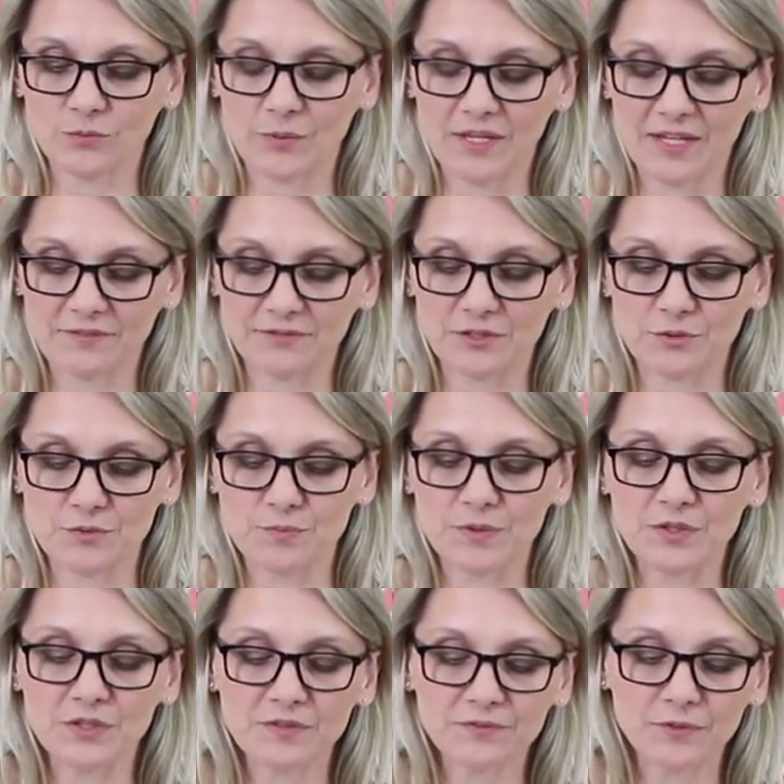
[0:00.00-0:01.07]
We have those
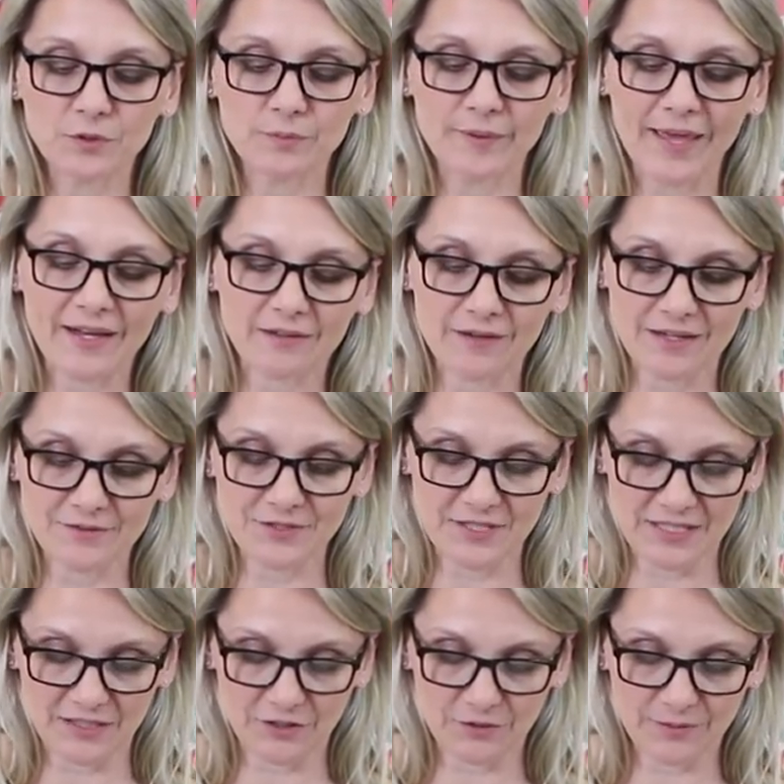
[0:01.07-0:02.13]
beautiful backgrounds
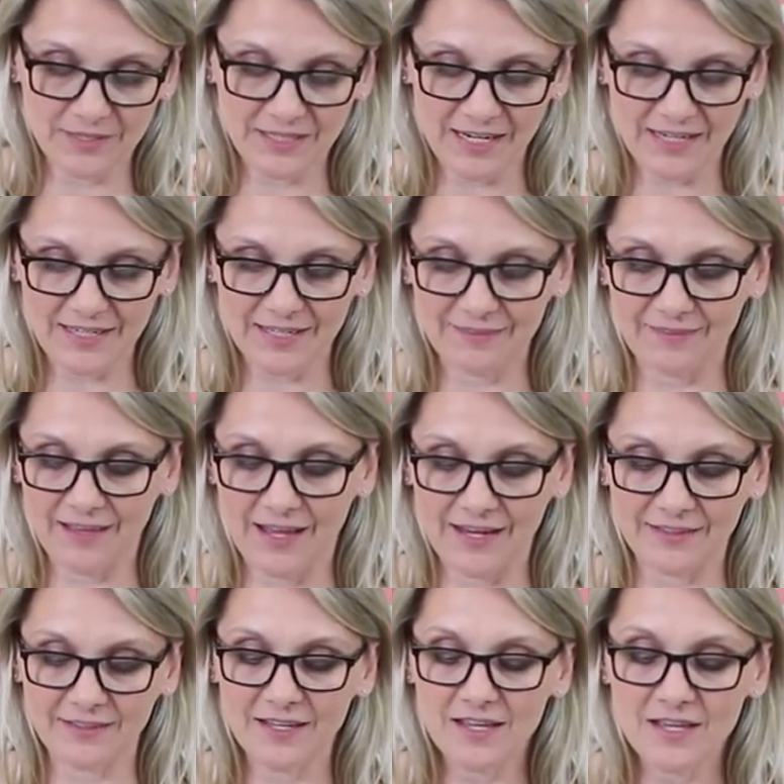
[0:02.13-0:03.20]
in green and a
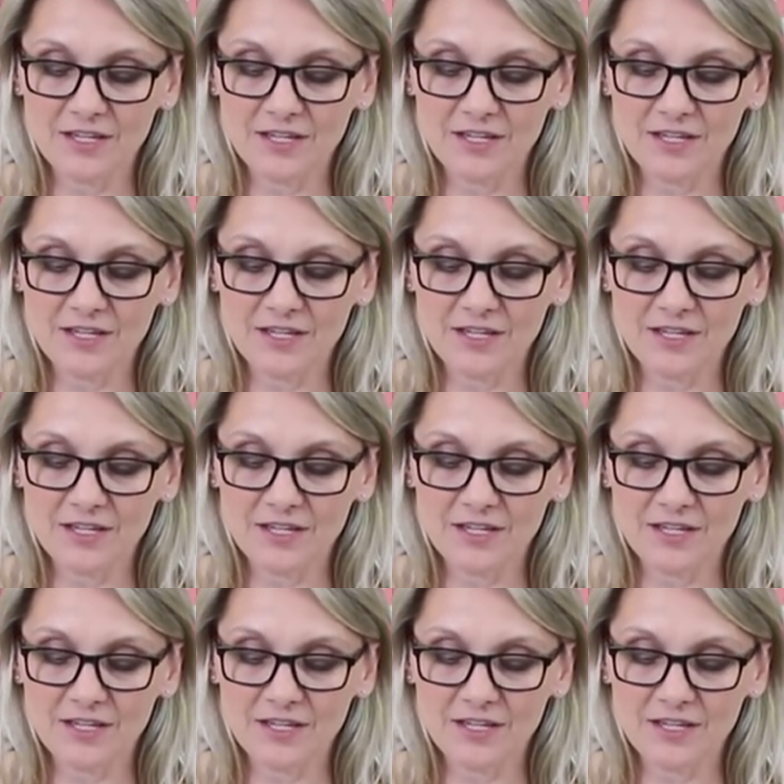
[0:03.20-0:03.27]
light,